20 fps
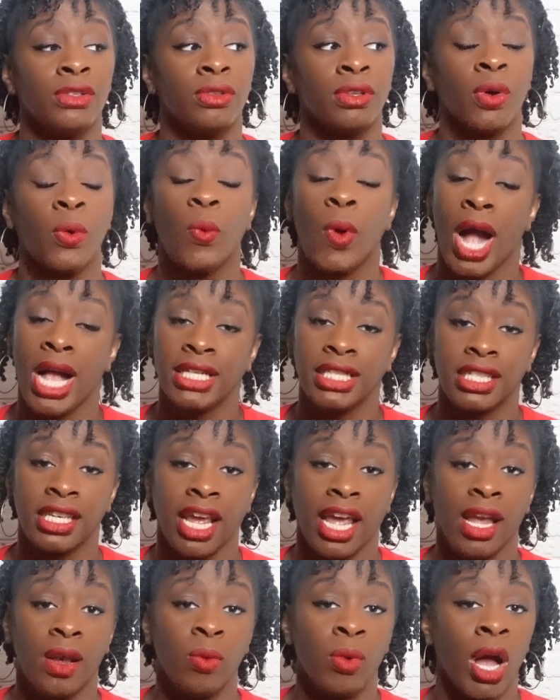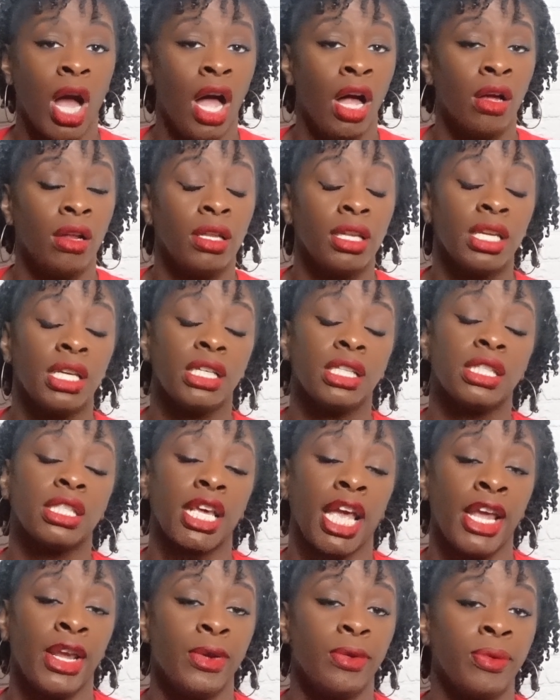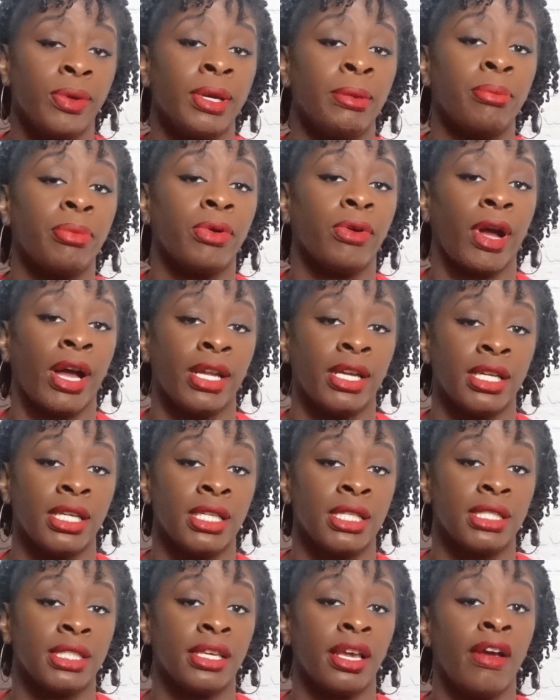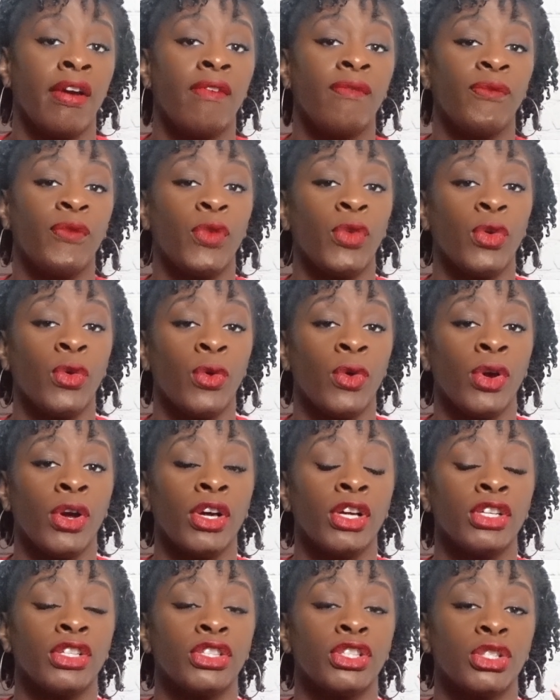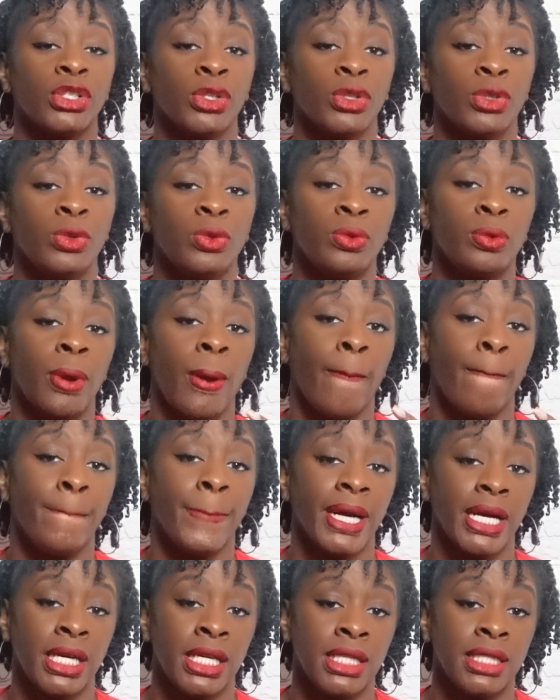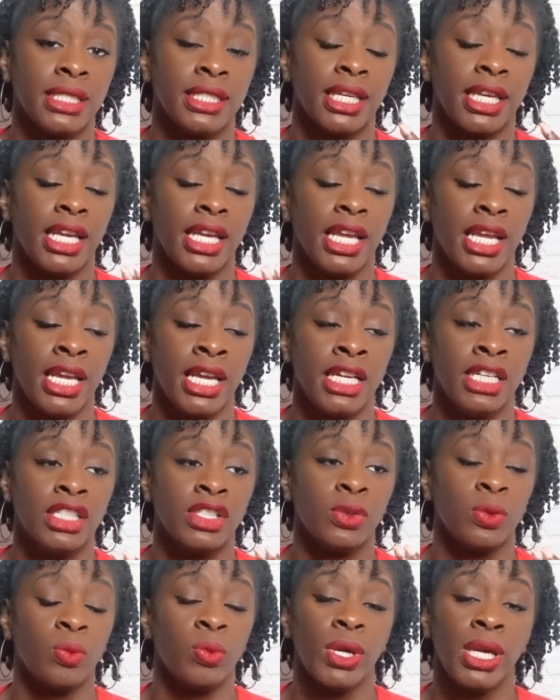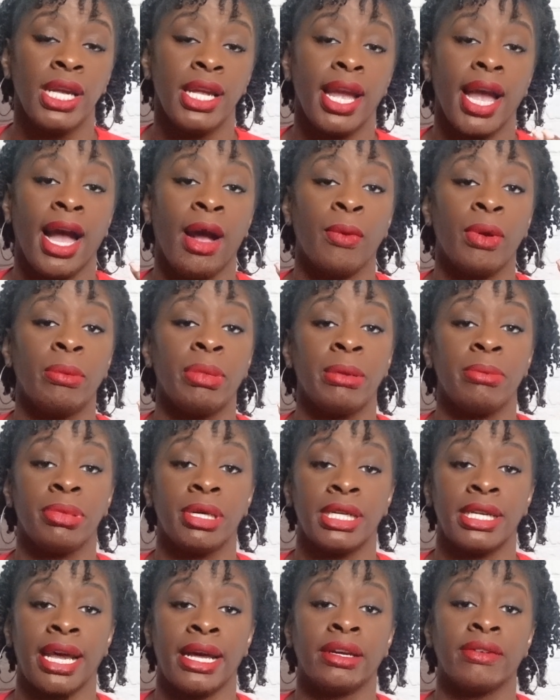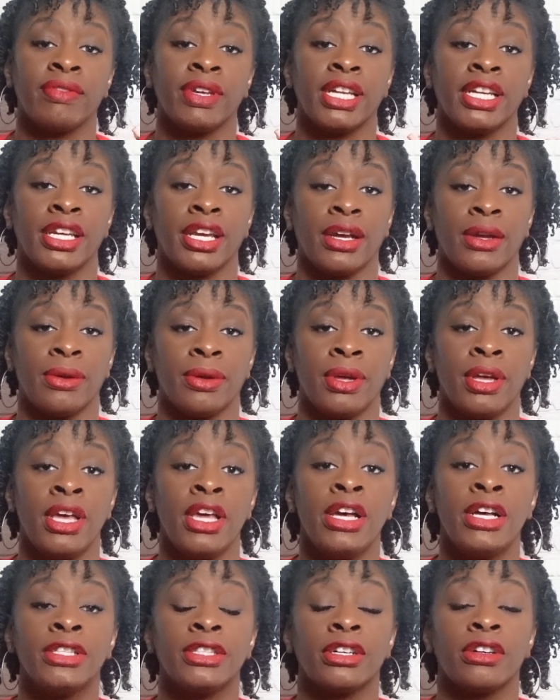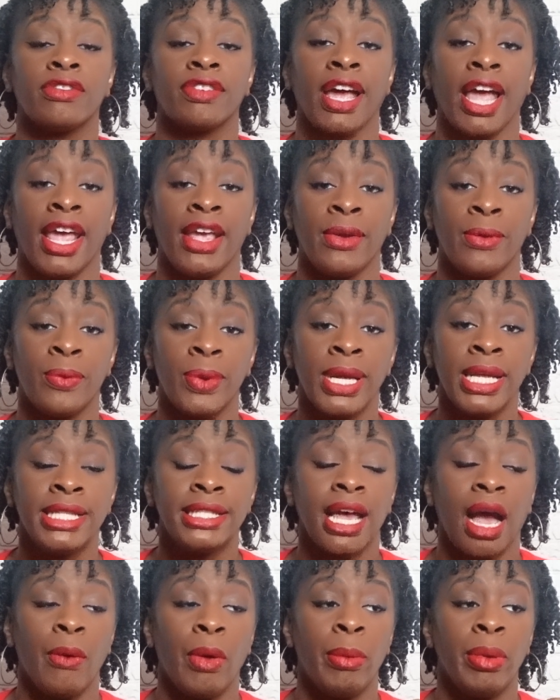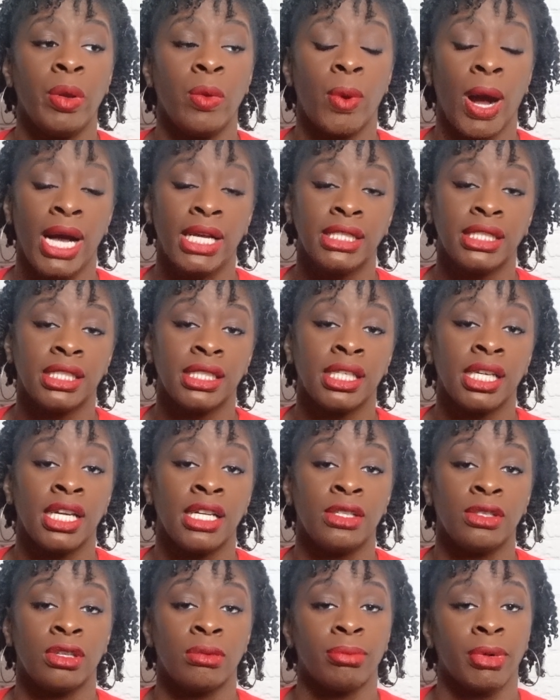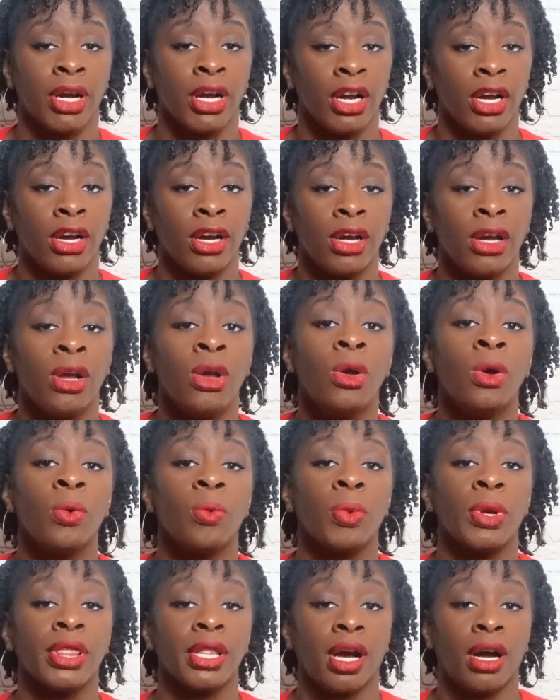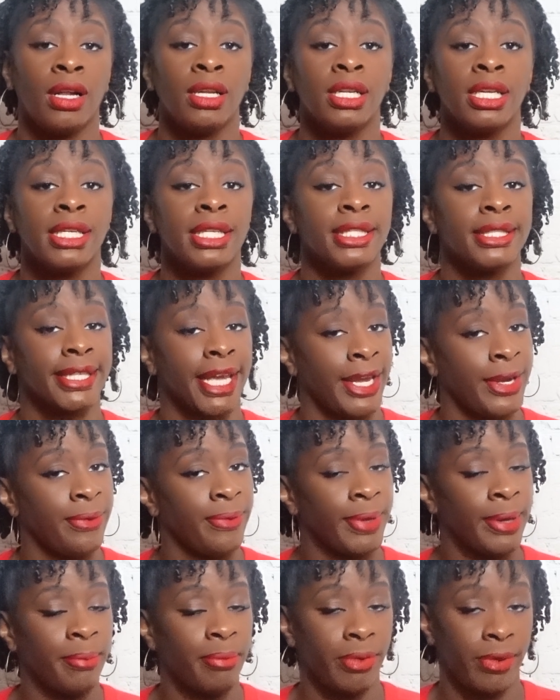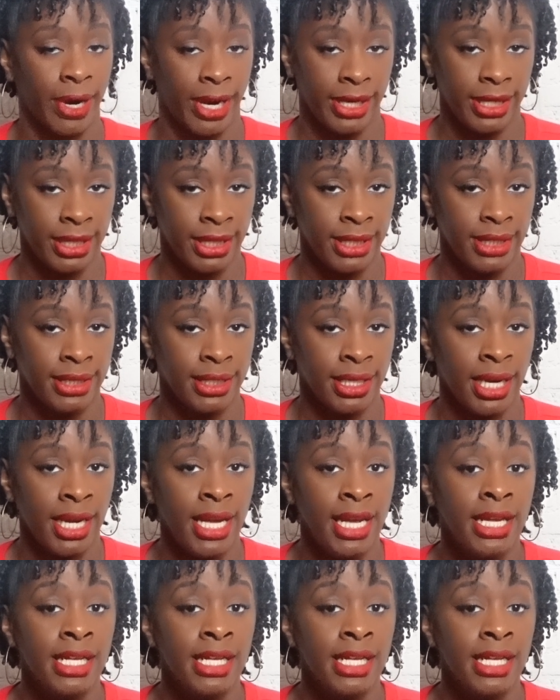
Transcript: doing wash day with only Cécred products for 2 months. Each week I will be putting out a video. So for 8 weeks, I will be washing and doing my hair with only Cécred products.